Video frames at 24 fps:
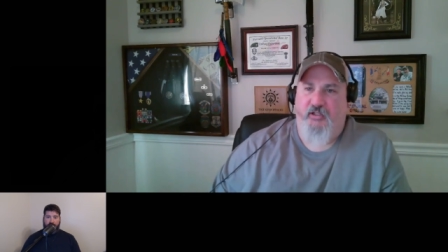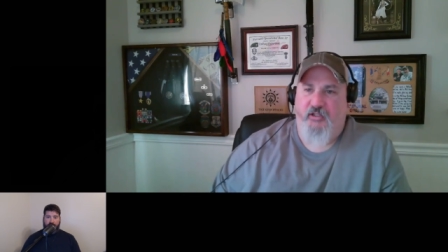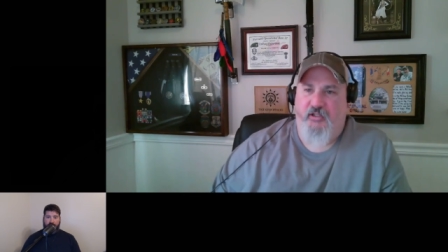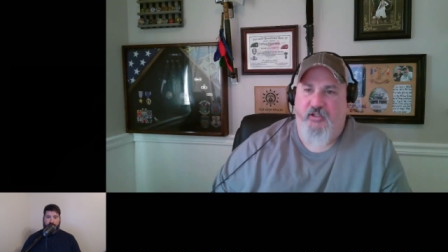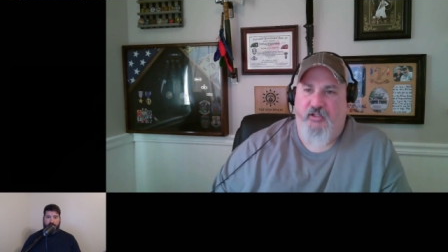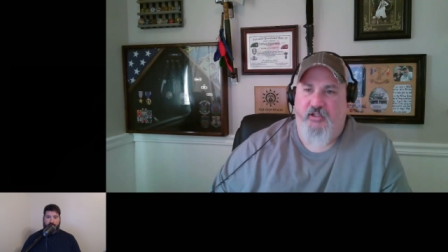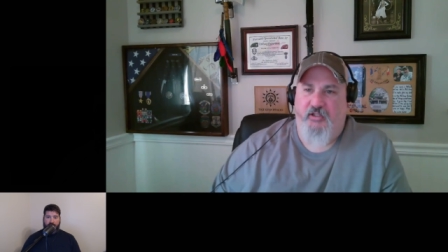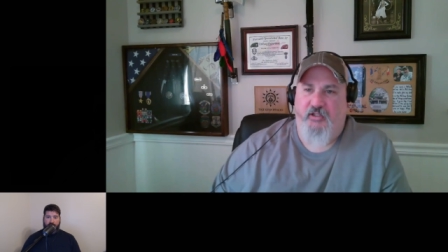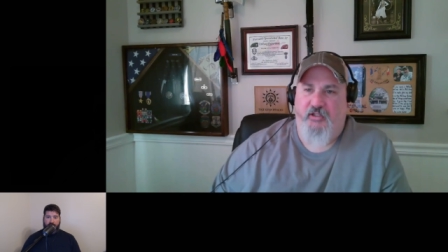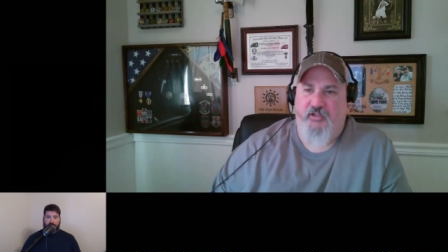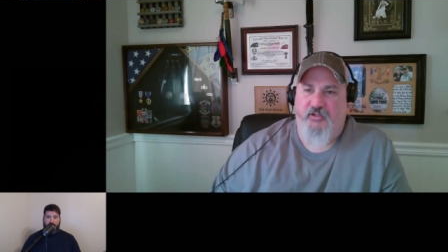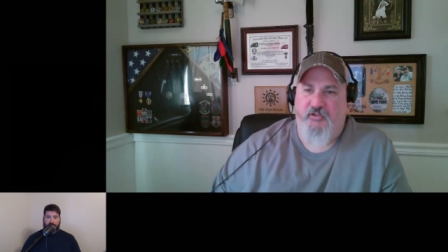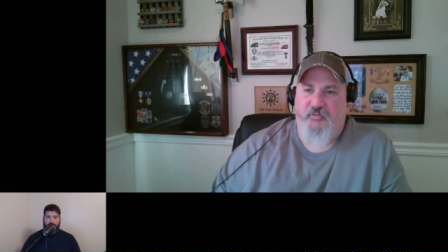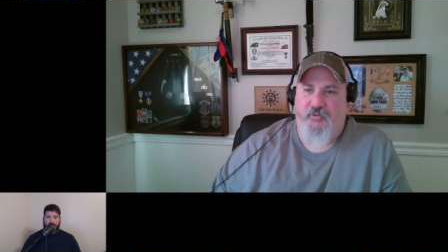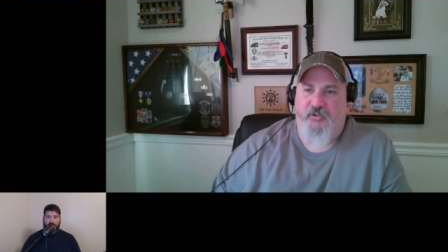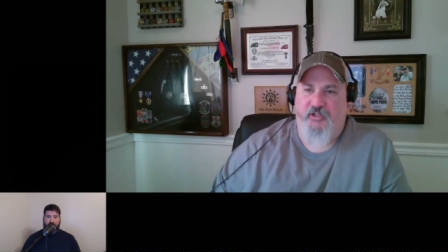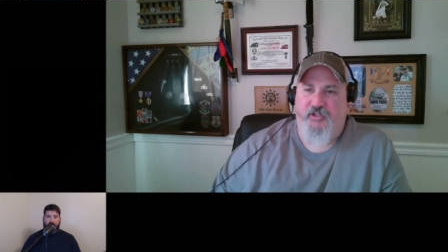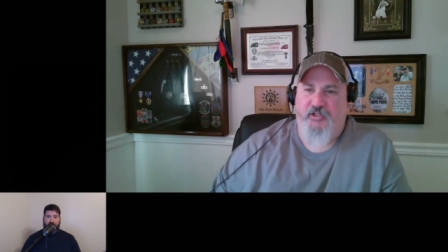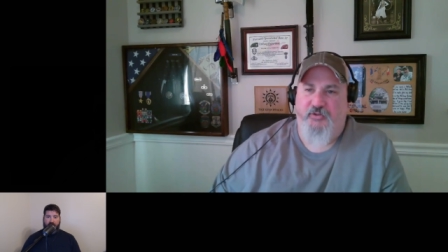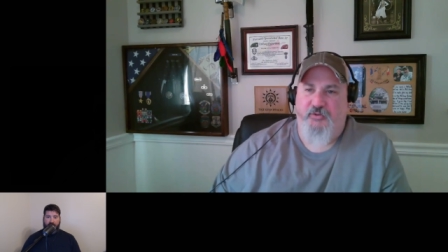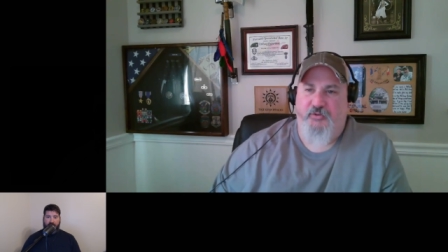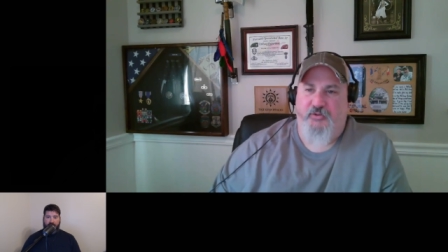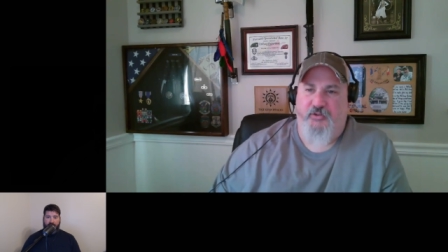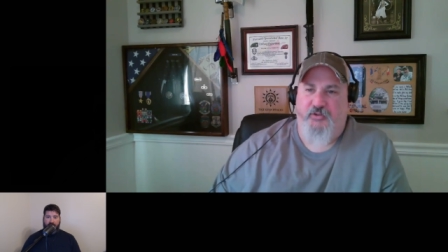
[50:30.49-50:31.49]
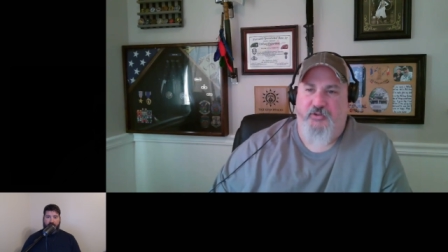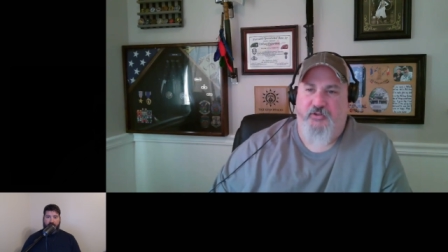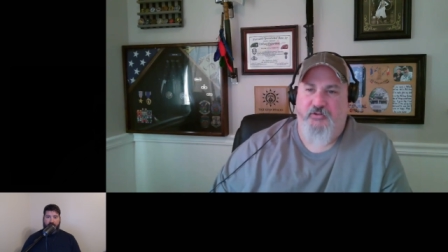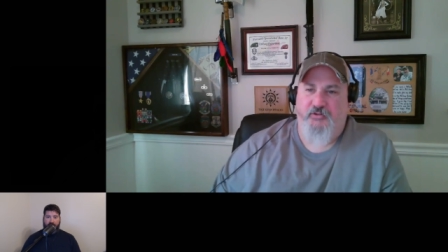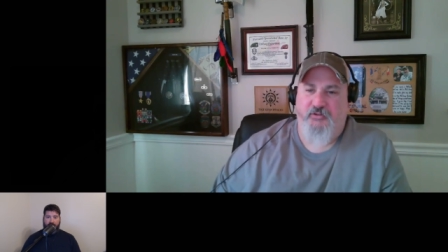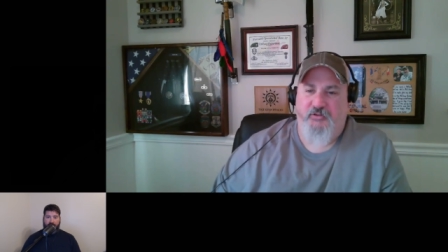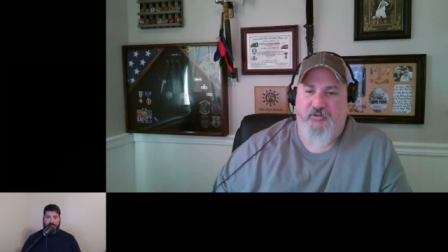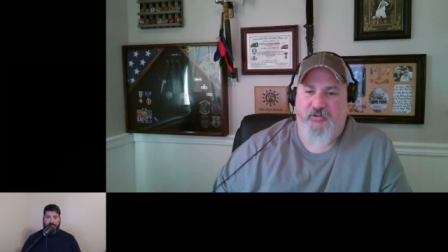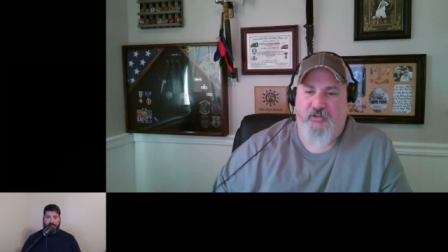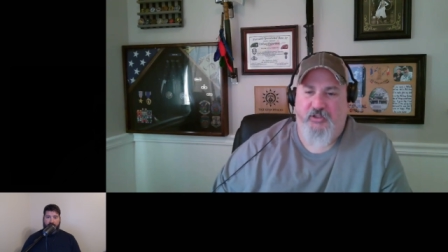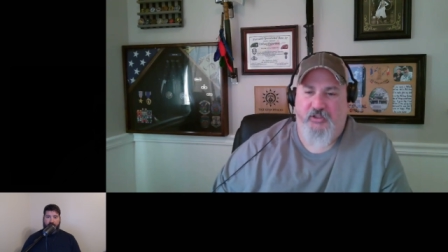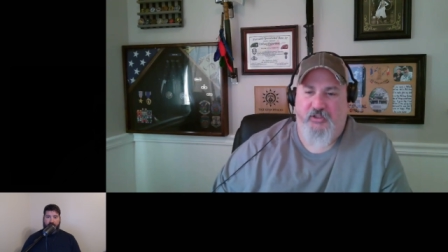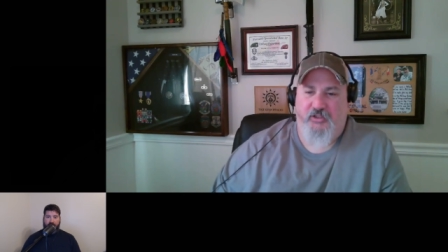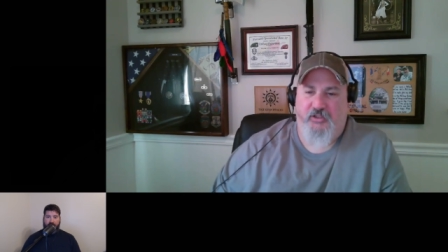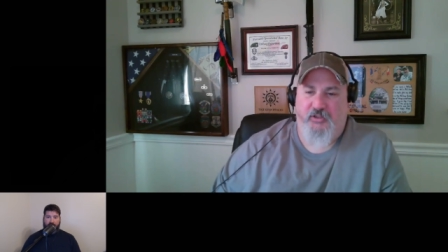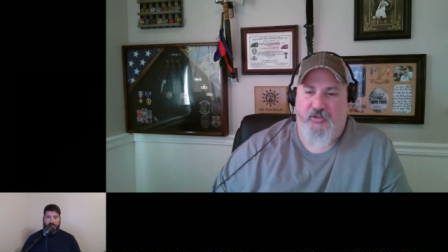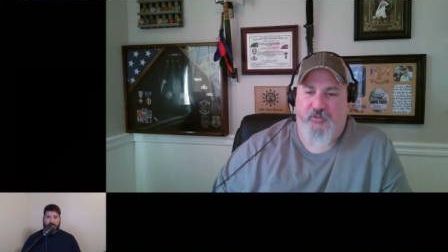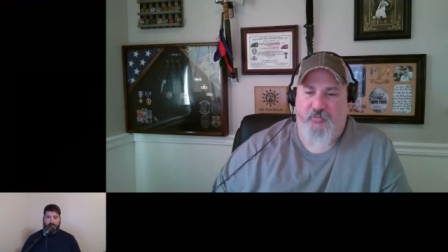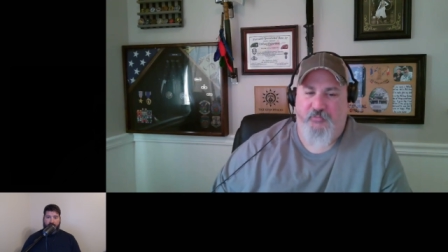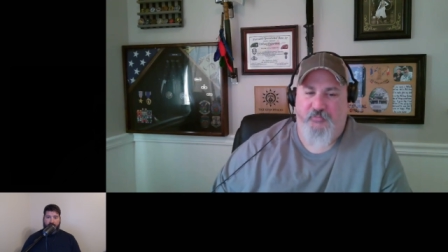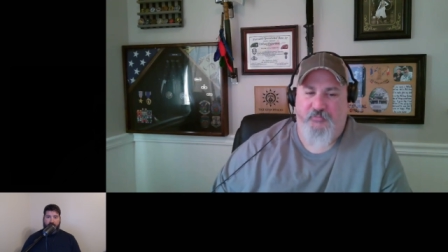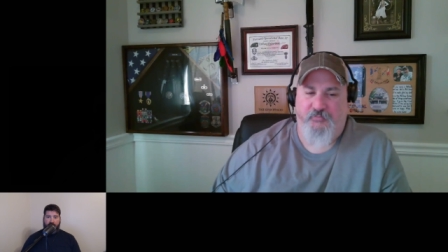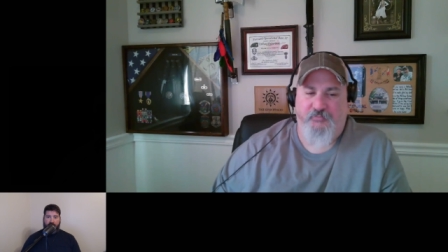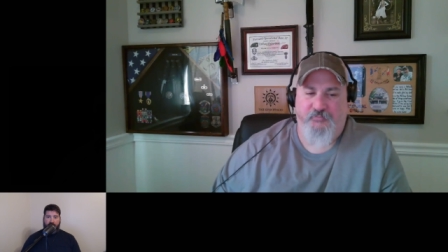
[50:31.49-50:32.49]
It's pretty yeah. cool.
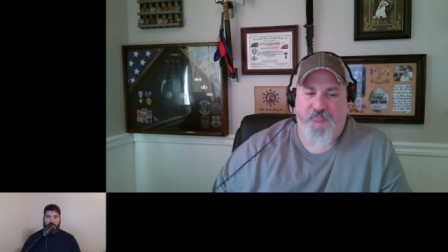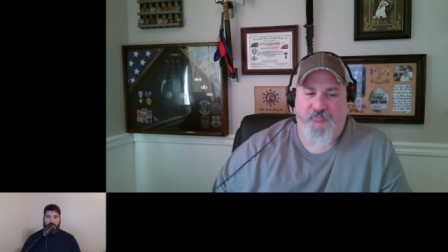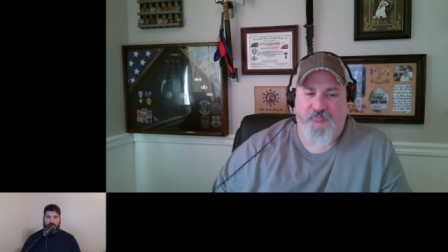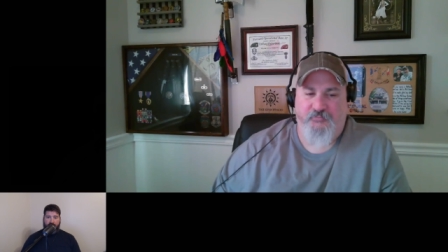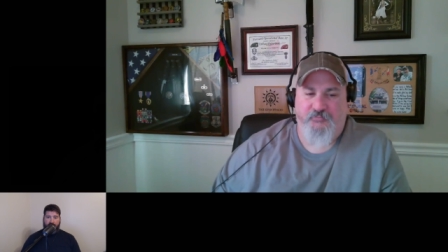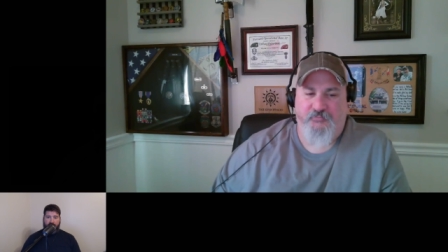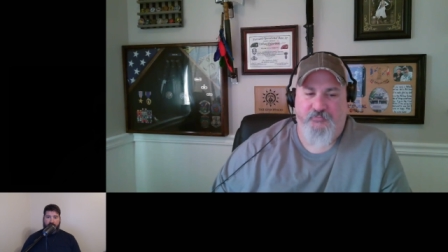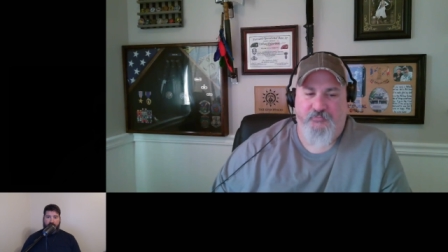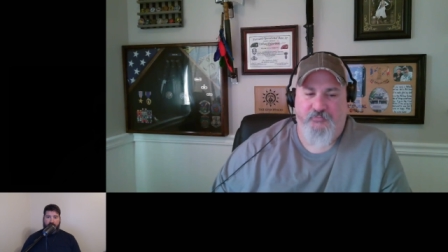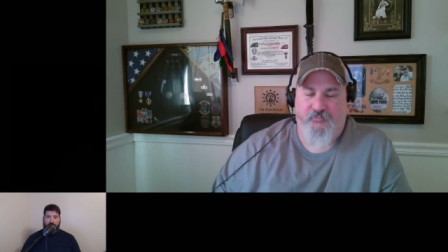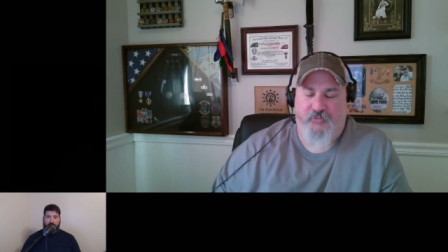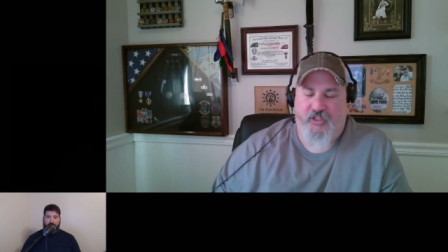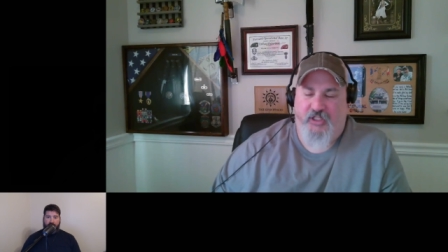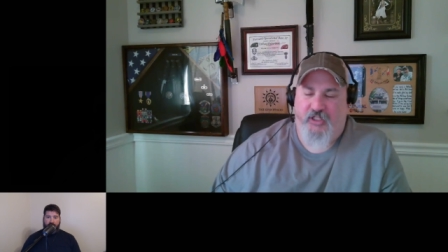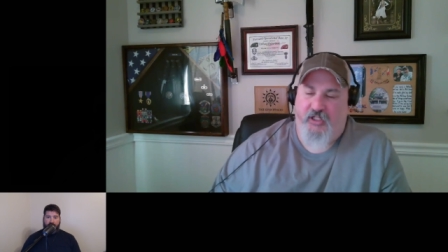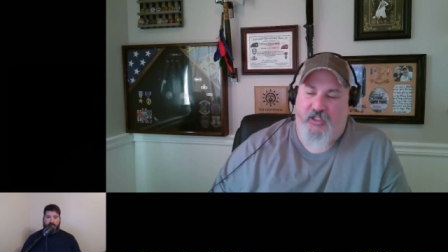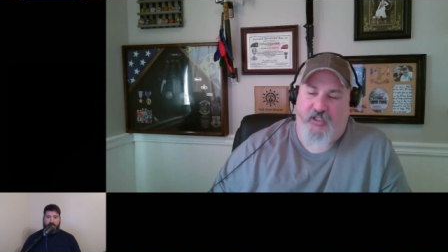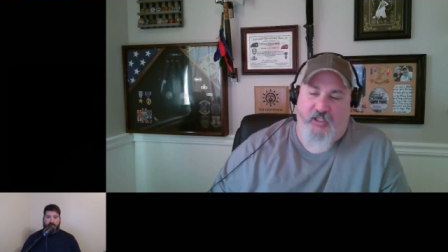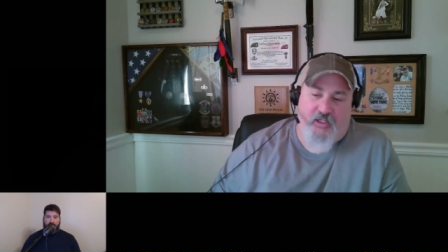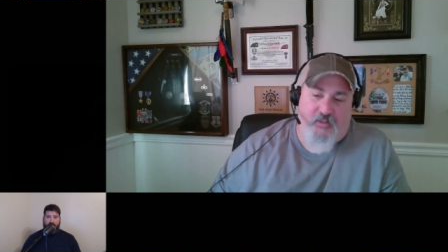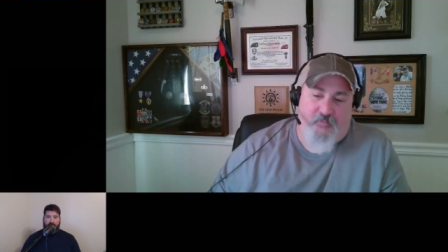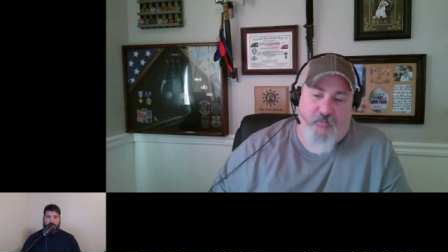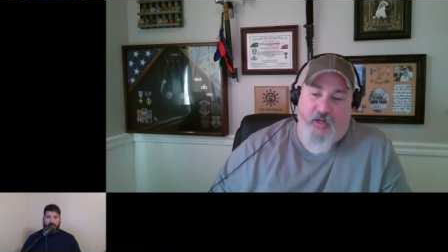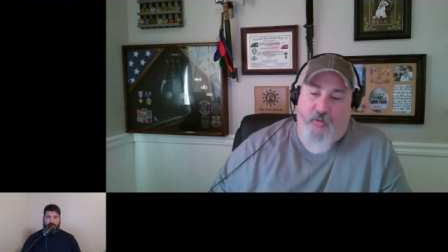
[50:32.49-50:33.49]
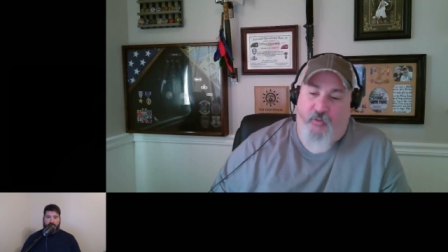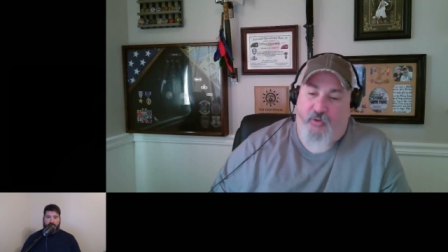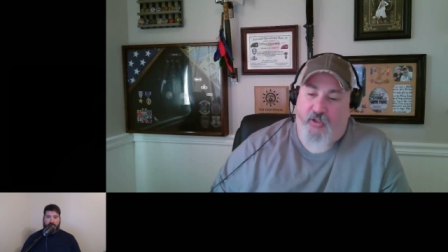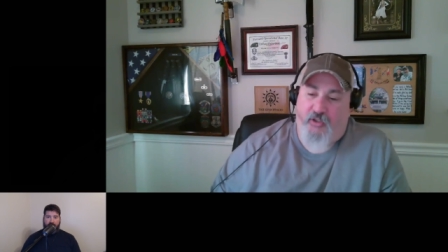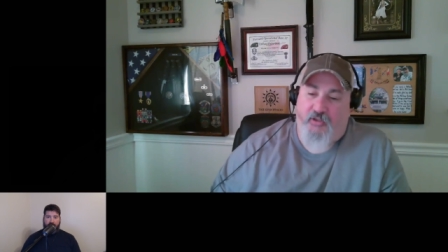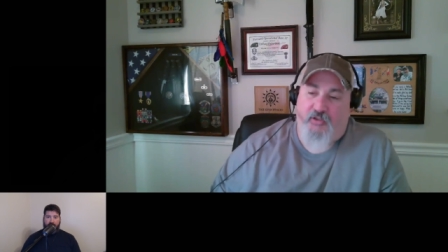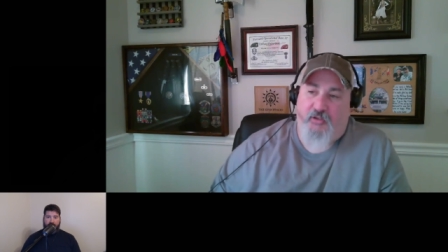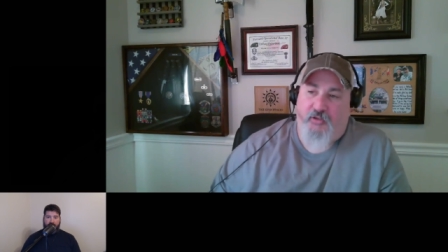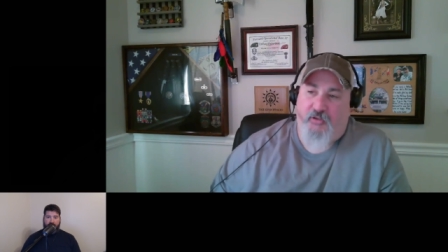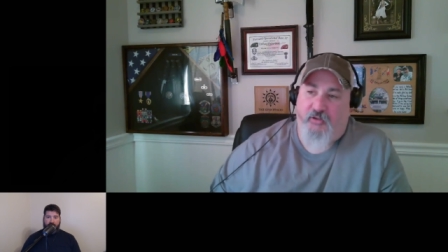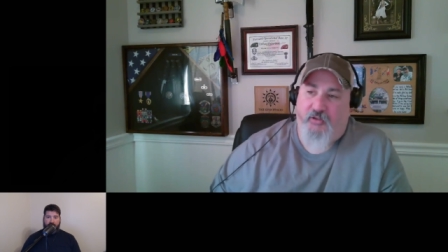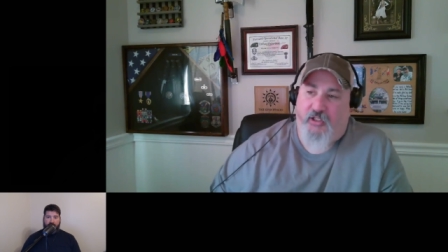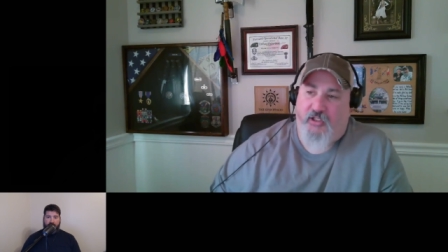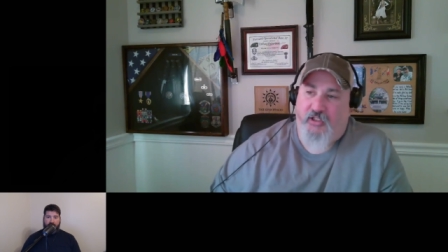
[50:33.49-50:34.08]
Um, and I like my work.